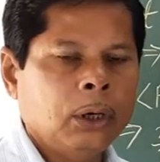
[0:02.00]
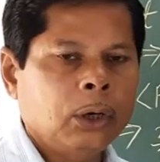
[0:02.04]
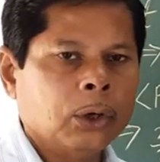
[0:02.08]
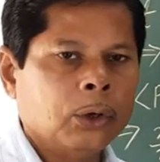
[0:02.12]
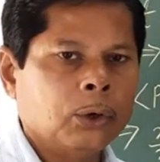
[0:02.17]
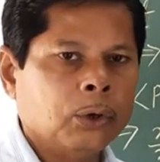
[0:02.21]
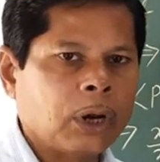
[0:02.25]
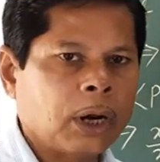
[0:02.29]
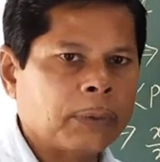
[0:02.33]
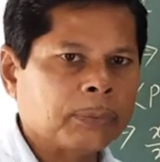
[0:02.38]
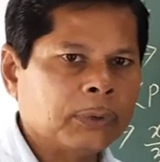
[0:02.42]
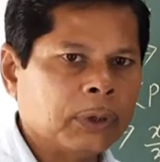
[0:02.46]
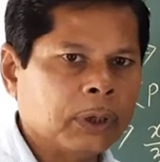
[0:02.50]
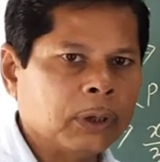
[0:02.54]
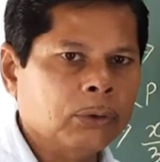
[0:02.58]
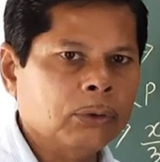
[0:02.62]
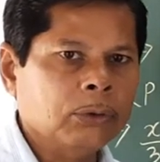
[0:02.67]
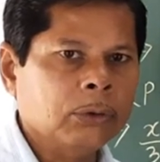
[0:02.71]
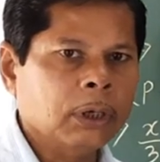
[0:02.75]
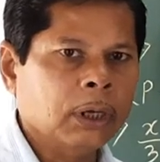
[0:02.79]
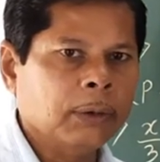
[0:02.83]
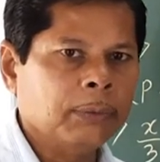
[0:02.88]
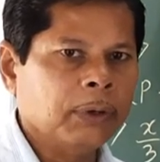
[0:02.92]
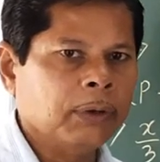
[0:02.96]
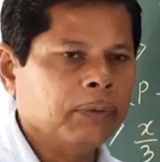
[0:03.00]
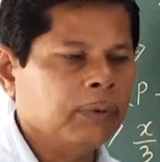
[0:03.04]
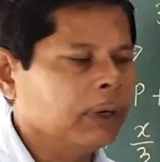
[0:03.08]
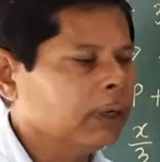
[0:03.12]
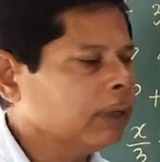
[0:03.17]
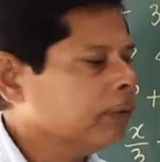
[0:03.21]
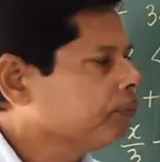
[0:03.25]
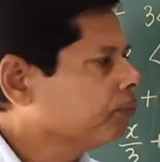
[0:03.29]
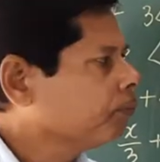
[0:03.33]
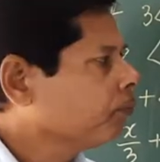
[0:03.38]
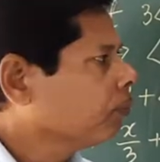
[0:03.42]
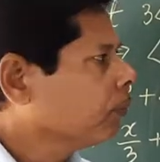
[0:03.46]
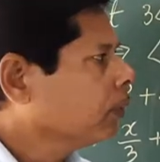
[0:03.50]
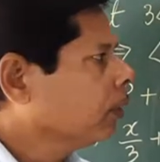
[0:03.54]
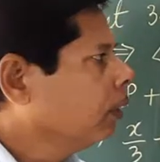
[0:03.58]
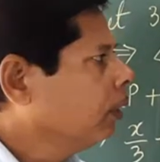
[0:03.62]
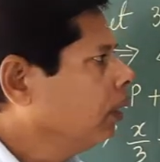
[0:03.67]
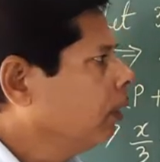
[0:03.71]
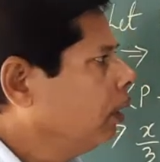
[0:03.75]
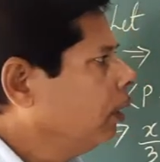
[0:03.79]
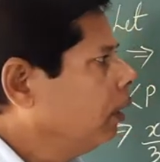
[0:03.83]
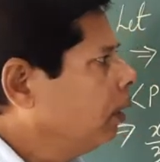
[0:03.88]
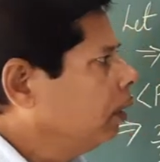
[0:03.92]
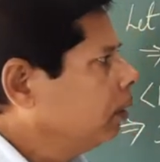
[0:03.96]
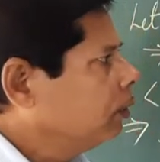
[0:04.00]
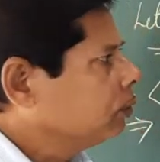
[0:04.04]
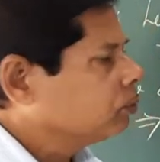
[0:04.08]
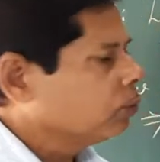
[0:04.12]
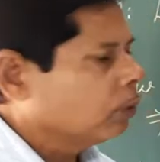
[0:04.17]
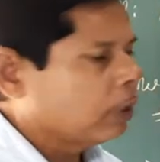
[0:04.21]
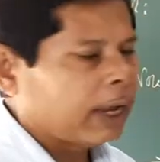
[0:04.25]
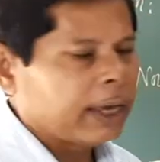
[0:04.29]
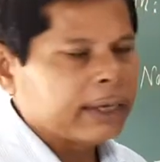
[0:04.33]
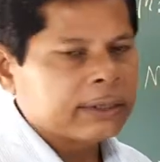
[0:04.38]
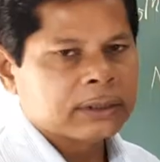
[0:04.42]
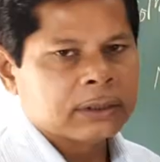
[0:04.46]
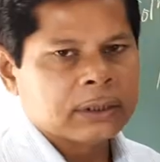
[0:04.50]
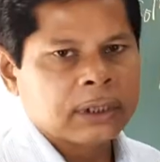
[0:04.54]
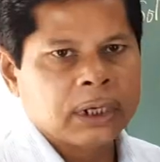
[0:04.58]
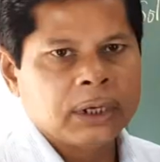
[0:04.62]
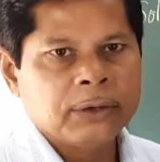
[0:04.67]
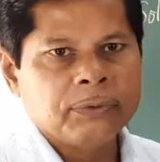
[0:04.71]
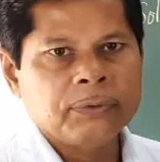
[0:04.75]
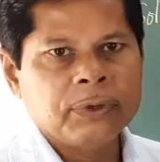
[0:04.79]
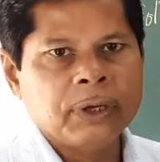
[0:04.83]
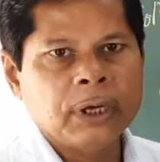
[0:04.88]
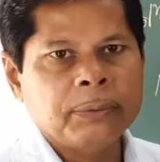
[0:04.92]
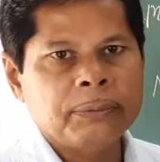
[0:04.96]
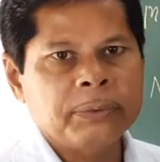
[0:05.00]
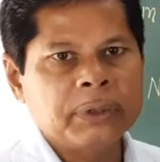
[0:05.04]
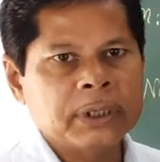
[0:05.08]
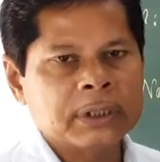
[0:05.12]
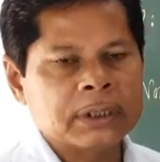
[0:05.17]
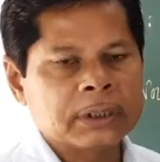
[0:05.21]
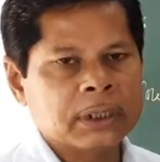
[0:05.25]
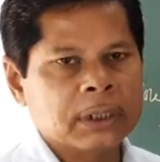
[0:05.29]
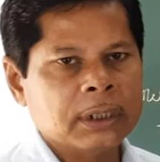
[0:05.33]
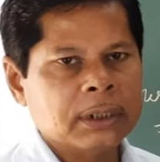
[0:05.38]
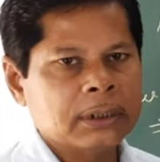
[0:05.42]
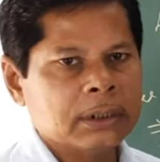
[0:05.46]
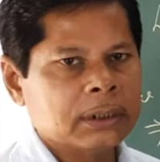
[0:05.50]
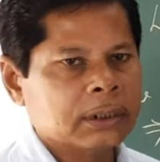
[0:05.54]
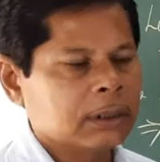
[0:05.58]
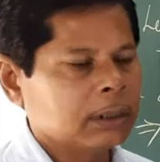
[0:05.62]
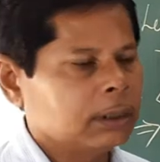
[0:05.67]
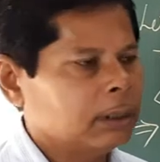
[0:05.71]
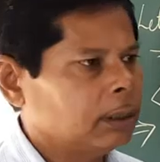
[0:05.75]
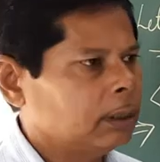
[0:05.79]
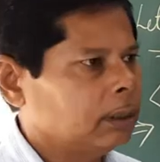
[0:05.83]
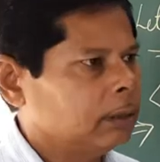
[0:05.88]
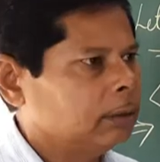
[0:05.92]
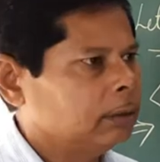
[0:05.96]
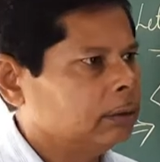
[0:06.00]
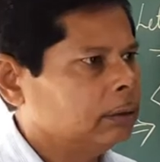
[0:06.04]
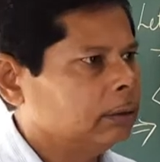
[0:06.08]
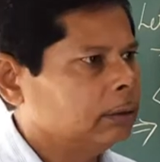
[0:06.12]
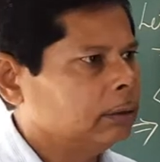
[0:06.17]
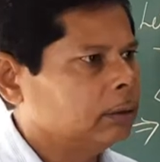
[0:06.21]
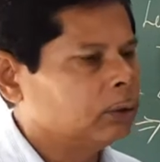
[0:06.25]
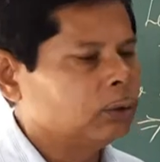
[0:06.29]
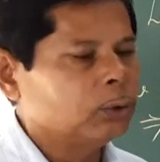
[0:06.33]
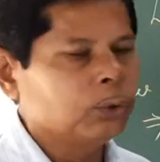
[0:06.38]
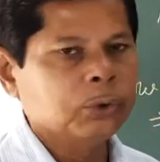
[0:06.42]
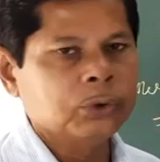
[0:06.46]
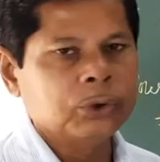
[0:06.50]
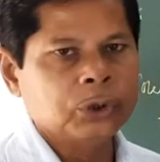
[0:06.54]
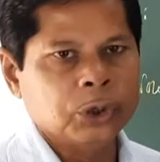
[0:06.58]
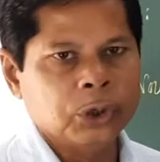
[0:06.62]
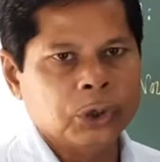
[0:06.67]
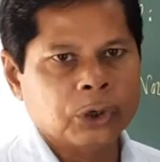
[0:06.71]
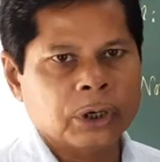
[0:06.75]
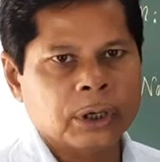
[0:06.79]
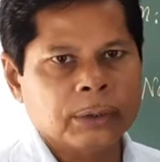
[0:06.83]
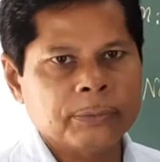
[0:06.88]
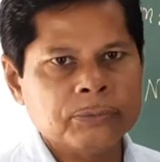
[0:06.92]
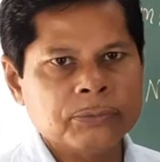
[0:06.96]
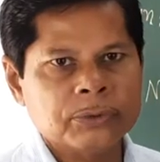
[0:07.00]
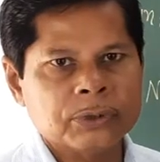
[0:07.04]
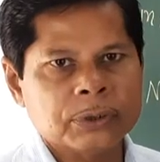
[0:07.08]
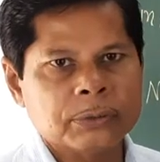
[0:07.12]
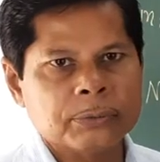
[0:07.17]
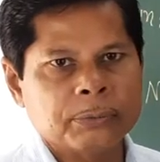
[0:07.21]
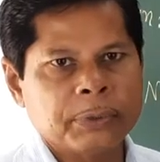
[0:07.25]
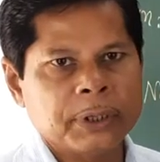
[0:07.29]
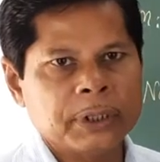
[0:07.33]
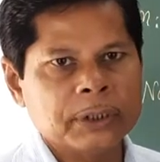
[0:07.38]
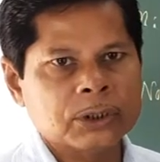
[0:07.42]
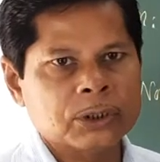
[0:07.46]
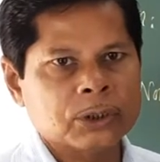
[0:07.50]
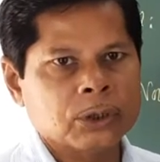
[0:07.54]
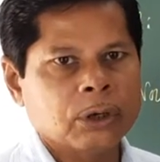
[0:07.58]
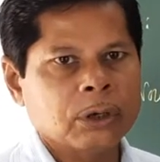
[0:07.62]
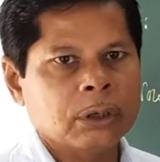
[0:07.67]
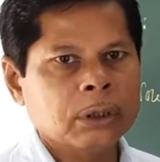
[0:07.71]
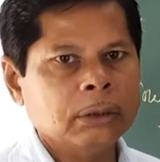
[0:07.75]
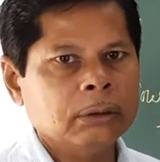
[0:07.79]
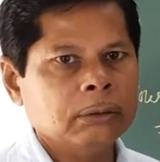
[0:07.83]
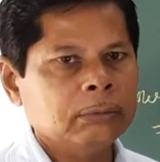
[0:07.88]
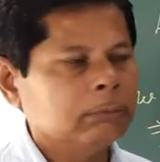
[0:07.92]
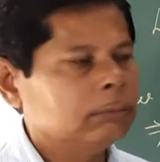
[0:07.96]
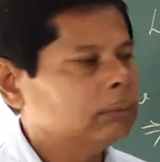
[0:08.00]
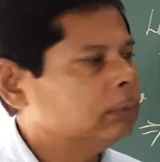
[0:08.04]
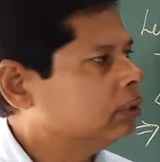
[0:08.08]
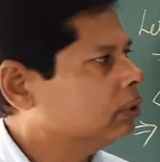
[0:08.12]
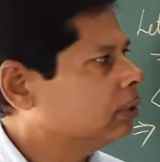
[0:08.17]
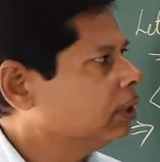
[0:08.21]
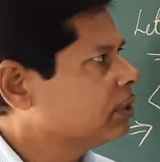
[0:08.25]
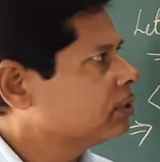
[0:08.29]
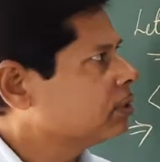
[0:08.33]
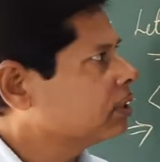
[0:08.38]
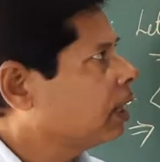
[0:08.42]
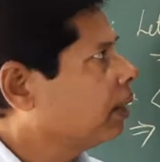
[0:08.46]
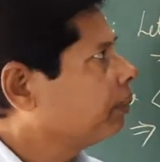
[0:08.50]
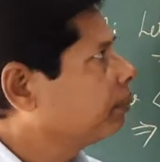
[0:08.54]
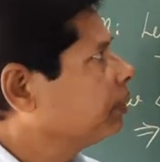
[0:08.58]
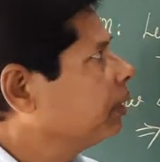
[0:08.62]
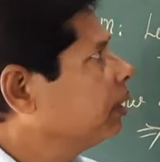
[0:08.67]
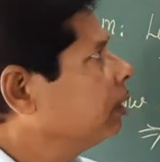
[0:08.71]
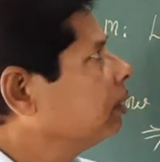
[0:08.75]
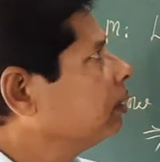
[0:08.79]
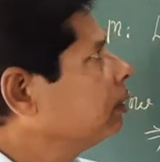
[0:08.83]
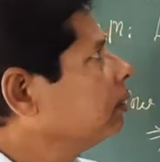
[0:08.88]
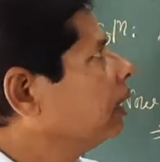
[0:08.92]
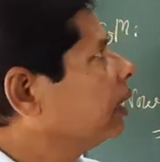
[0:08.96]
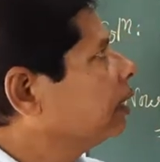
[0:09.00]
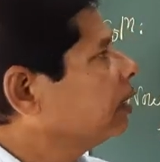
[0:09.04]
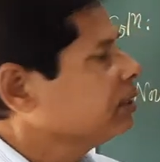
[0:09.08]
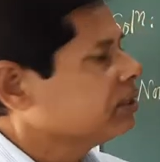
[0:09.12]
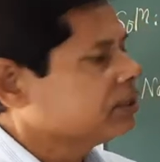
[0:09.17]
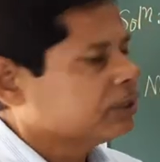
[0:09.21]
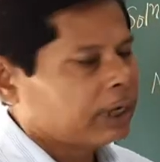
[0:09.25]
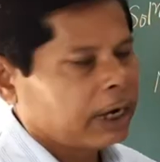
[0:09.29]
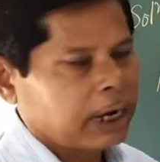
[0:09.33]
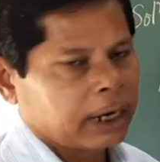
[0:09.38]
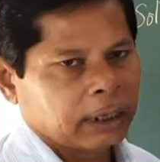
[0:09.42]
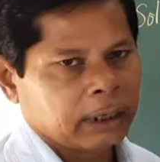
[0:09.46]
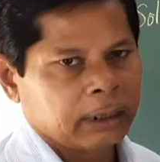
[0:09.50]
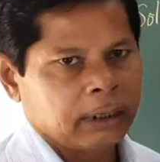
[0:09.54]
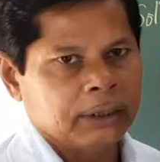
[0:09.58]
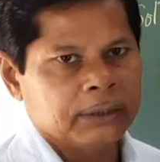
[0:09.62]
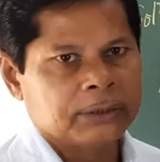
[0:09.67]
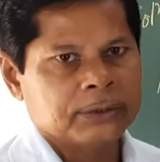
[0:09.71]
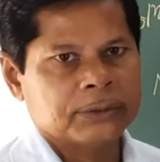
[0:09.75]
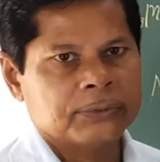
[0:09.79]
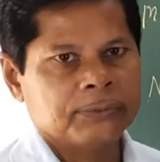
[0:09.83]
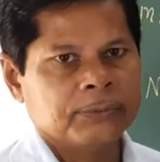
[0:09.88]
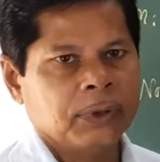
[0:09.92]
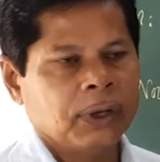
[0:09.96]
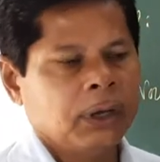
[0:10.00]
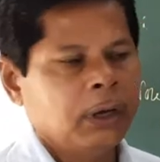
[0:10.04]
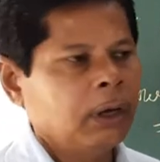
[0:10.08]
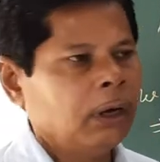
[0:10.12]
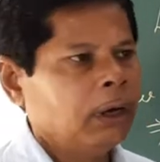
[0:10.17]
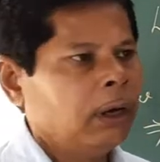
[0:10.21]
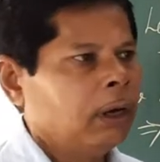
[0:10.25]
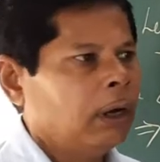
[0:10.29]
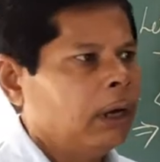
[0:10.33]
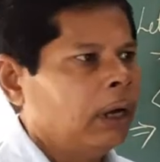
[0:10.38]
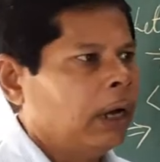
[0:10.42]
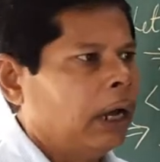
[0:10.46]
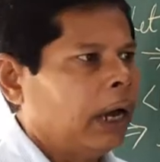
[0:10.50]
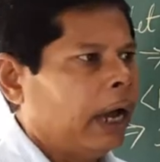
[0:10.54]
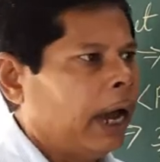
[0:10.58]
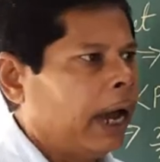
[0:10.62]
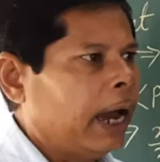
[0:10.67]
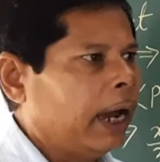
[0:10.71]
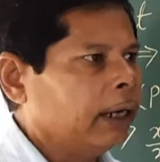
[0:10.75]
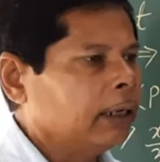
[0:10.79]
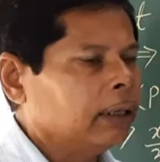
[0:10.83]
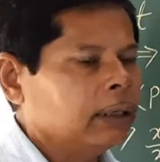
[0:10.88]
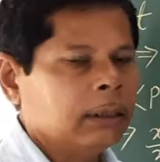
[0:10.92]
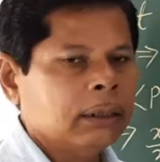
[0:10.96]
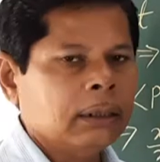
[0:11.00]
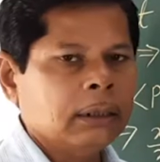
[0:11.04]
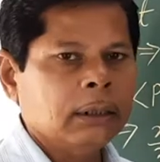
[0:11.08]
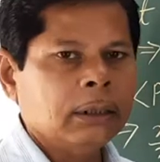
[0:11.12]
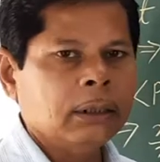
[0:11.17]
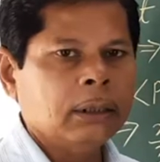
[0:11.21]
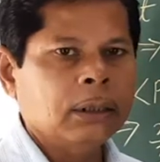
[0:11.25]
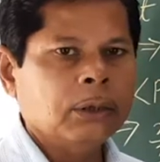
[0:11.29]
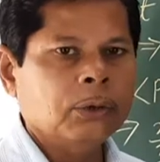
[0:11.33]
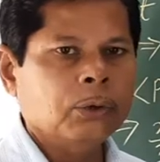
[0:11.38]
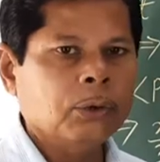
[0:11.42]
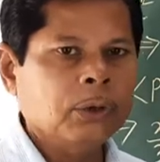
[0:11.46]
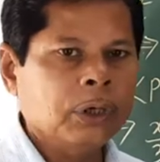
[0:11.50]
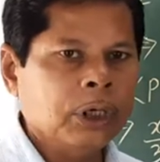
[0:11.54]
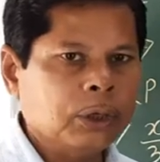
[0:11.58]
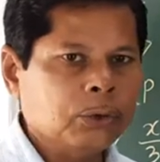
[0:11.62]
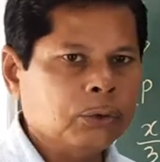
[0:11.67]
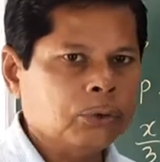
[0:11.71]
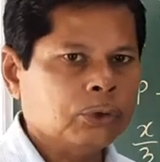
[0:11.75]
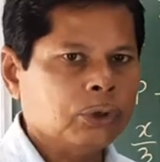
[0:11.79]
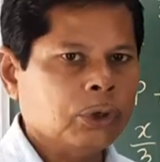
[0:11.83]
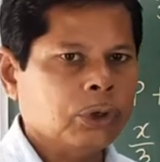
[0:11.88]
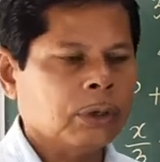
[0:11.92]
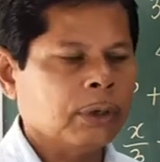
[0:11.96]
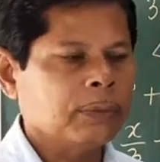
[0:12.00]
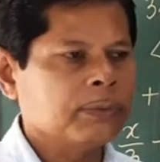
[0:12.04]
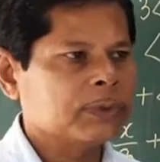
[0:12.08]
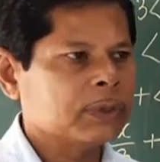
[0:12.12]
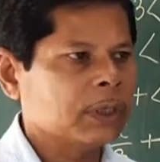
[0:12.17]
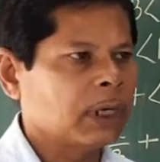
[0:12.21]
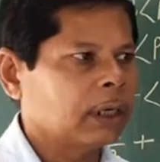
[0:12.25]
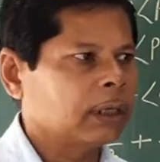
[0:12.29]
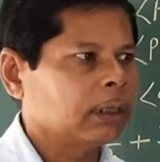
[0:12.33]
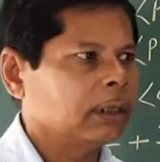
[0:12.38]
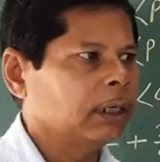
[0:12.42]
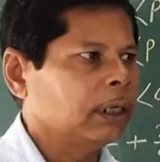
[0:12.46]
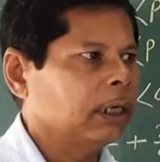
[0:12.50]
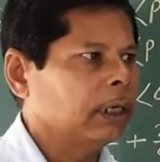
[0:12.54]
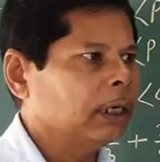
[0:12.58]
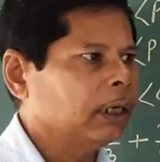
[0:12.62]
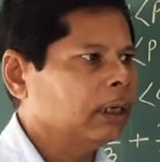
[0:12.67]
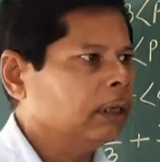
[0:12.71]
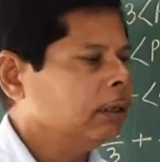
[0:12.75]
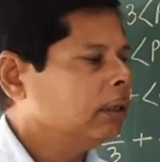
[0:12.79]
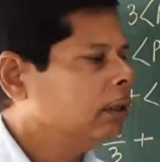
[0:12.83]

Good afternoon everyone. So, last day we have discussed two theorems based on this chapter that is triangles and only two theorems are there.